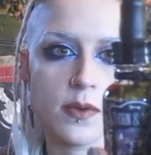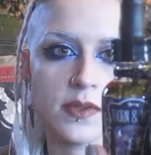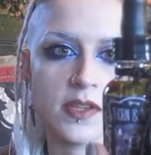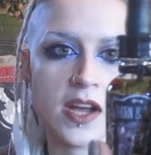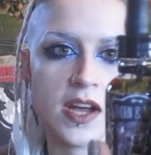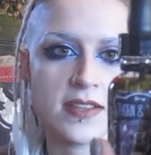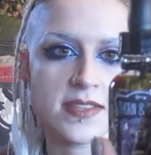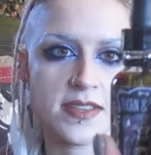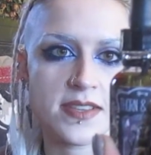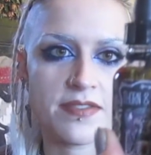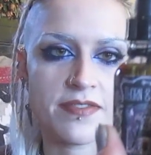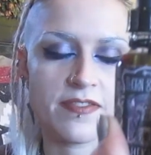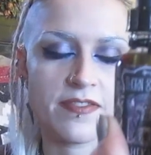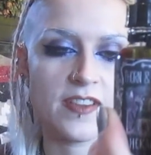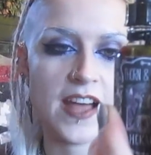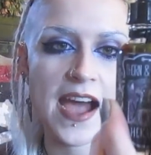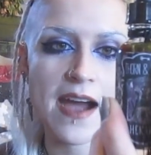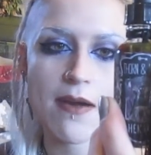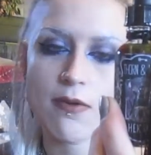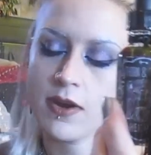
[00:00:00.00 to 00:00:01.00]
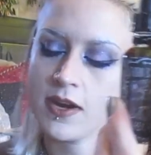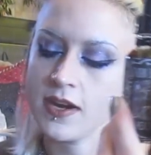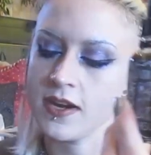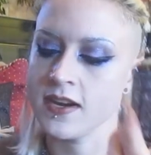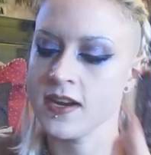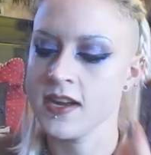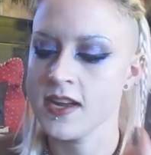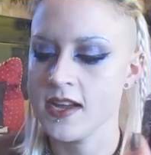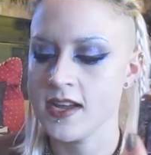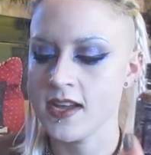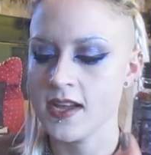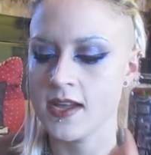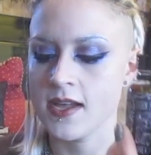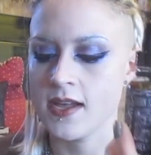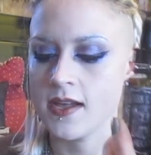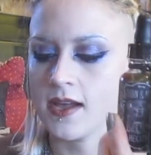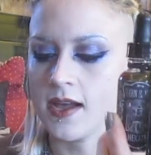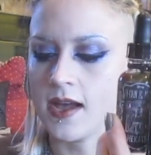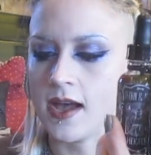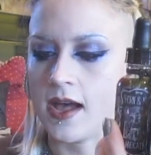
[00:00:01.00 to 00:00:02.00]
lots of flower
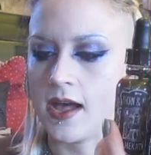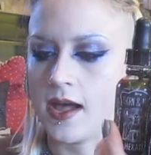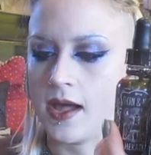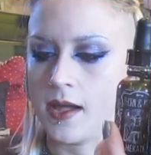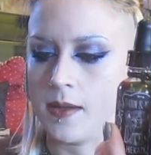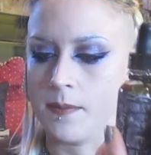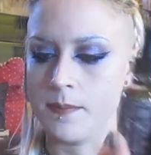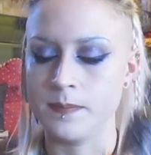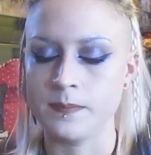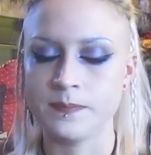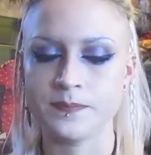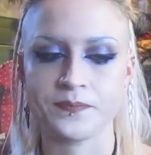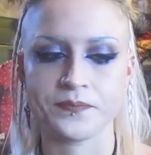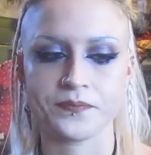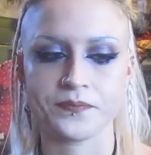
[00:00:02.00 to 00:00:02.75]
um,